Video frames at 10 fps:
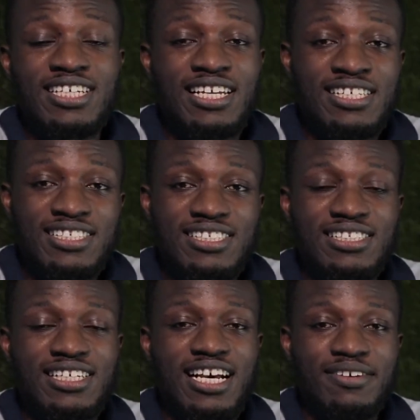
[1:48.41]
challenges
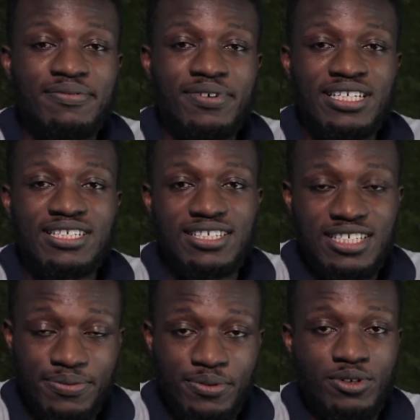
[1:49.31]
I face in
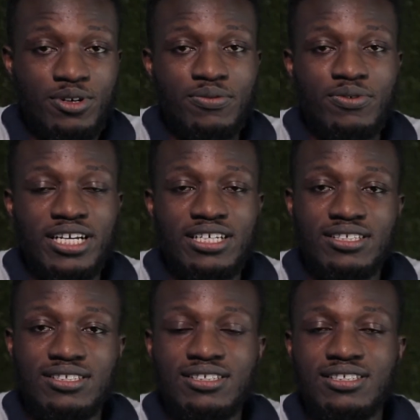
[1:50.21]
this field of work
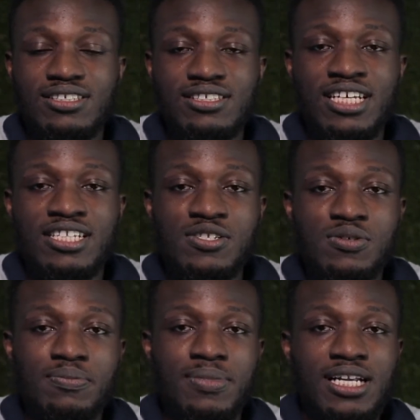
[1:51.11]
is getting
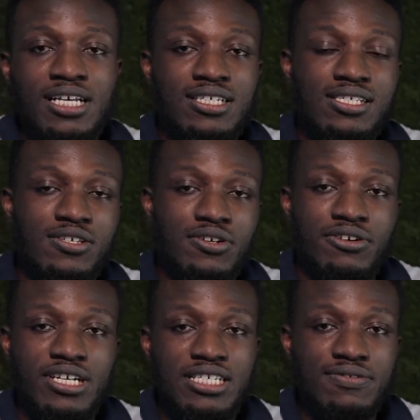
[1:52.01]
to balance your
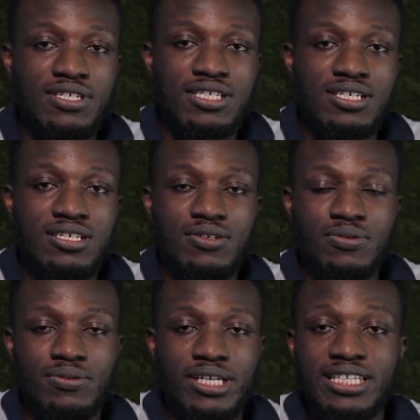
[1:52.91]
creativity
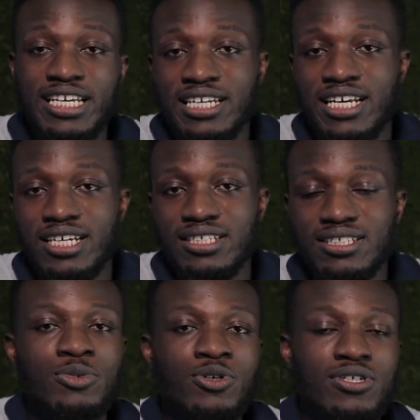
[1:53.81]
with deadlines,
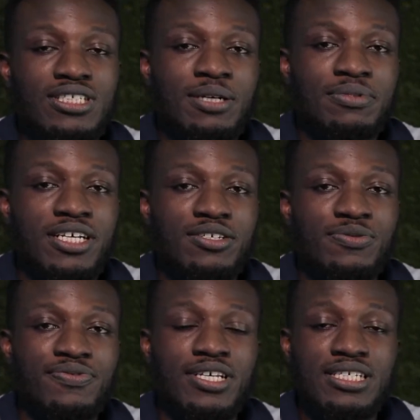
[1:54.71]
because sometimes
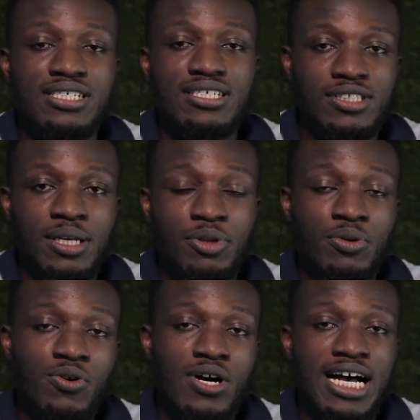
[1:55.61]
you face
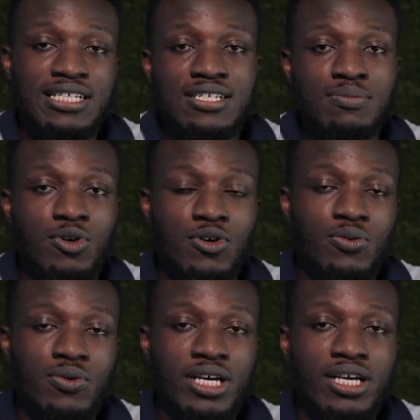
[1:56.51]
something called artist block,
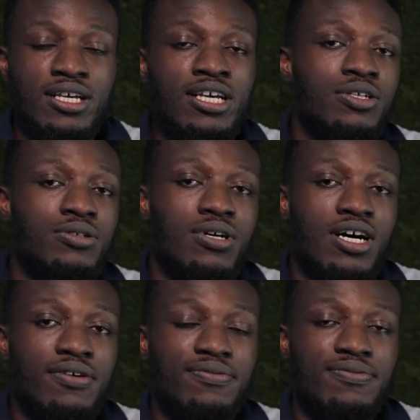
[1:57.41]
where you
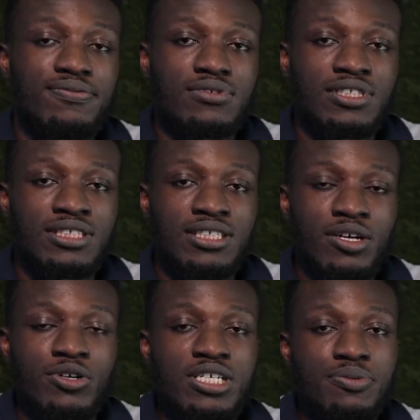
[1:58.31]
have
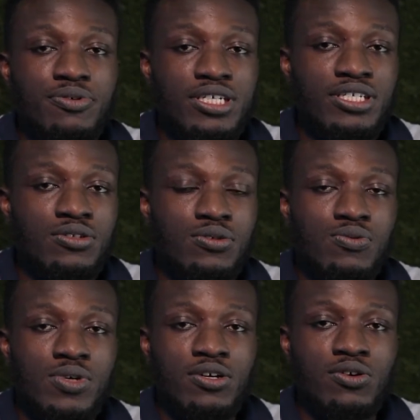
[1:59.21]
zero inspiration to
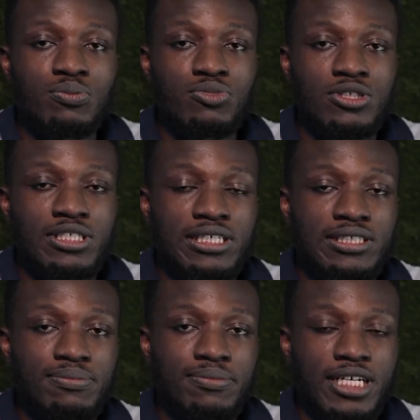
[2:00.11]
work on
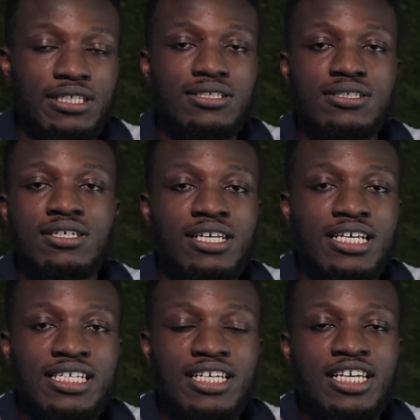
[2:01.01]
projects, but
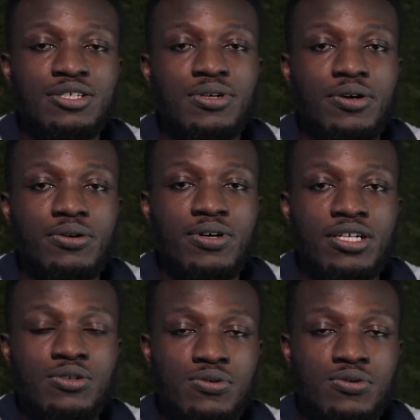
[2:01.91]
here is the case you are required